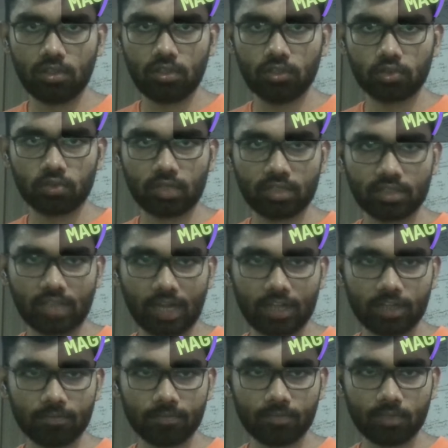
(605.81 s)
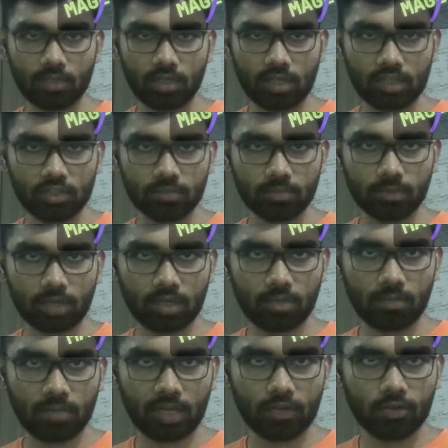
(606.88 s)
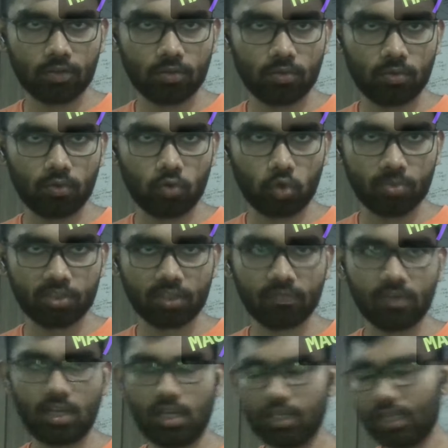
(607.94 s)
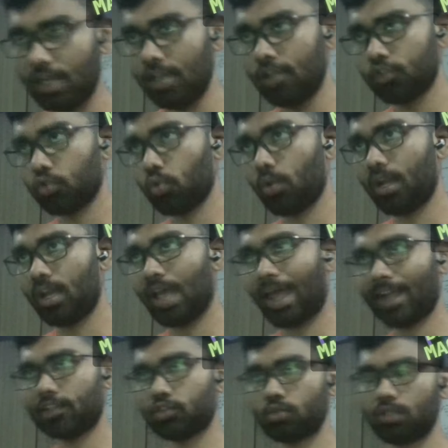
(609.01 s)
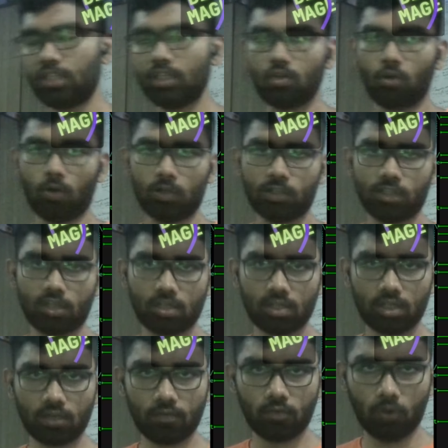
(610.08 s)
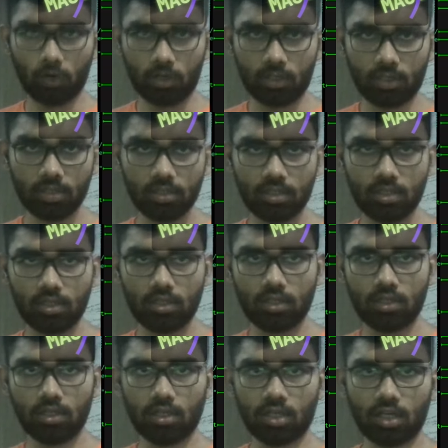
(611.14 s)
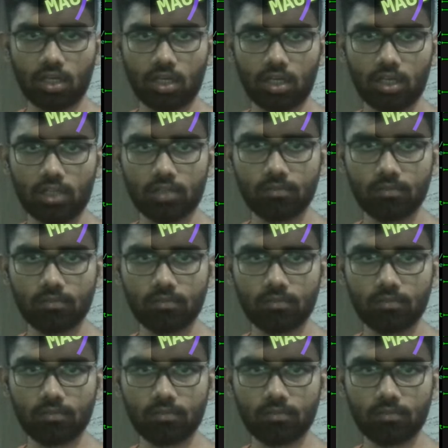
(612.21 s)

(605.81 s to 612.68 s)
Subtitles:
So there's that. Let's get back to Roam stuff. Yeah. So when I actually alter a vault, uh,